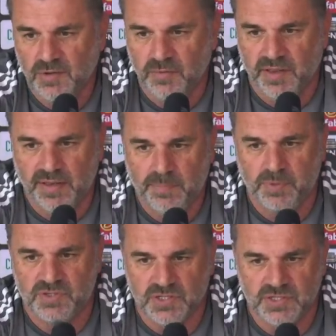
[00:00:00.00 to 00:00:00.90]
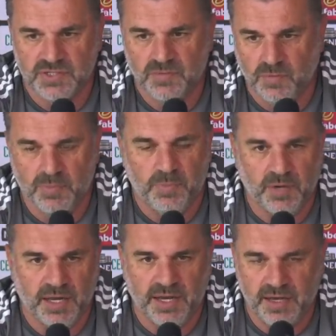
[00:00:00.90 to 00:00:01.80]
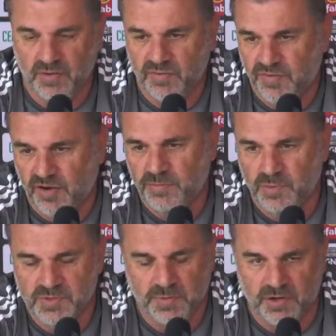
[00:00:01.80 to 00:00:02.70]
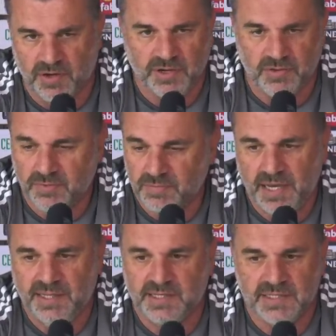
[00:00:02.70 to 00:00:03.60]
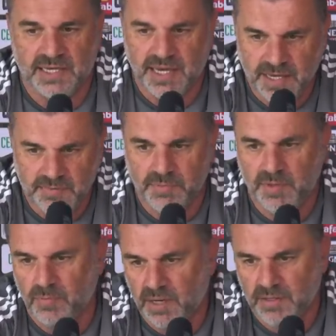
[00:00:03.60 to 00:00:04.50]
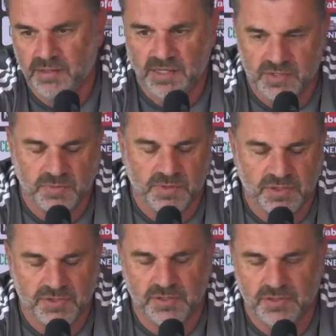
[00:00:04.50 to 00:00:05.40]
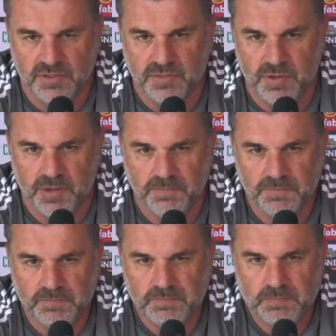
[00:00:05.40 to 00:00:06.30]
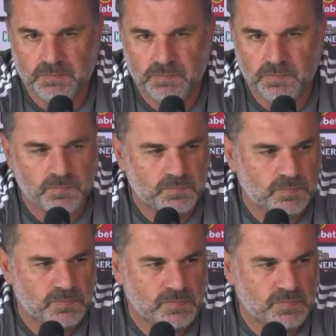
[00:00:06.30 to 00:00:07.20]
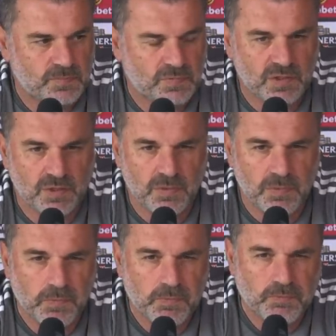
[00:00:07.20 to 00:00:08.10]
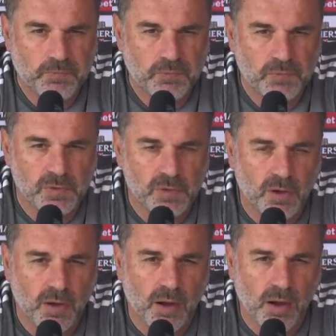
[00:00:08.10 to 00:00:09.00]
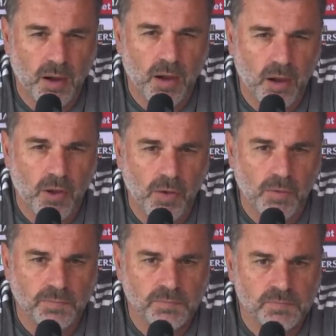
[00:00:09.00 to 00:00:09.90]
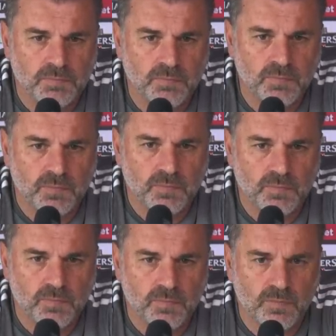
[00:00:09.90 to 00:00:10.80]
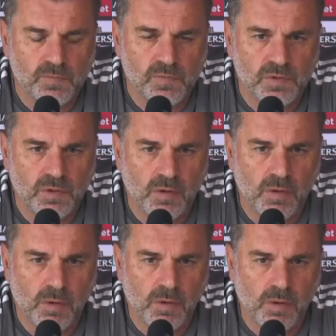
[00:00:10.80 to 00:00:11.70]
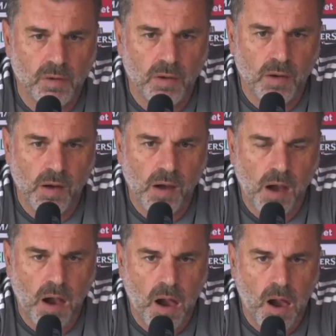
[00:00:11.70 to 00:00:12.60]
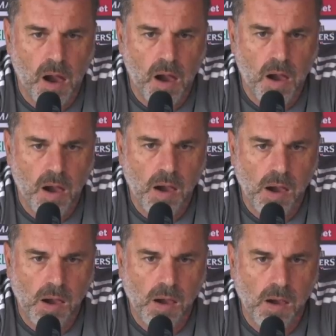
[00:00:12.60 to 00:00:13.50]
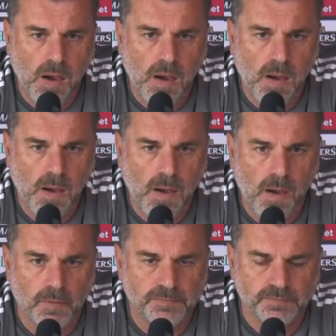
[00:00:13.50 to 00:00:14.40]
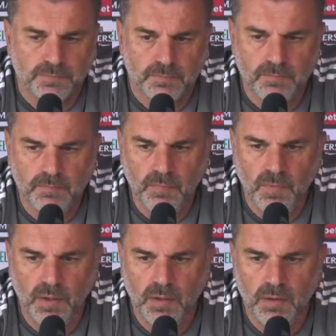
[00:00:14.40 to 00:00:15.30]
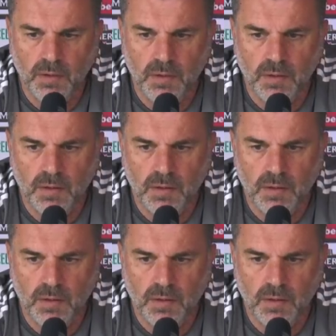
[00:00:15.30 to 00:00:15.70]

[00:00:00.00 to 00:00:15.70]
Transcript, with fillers: whether that puts us 1 point ahead or 5 points behind, or mate, there's a game to be won. That's what we're going to try and do tomorrow. You touched on Oliver being a different option for you. What does he do for the sort of variety and the balance you've got in that midfield area for the season?